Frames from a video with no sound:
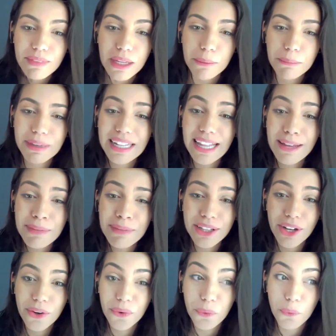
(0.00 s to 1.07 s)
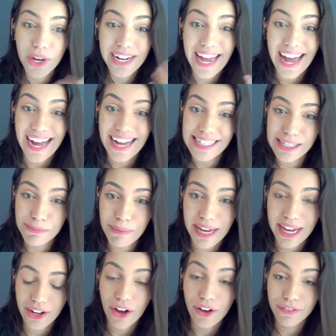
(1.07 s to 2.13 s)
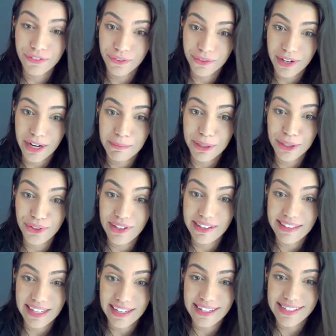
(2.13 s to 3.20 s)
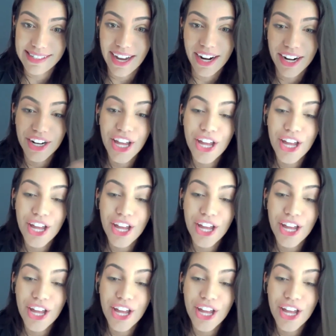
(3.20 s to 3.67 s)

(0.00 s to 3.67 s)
But let me know, what aspect of grammar do you think it's hard?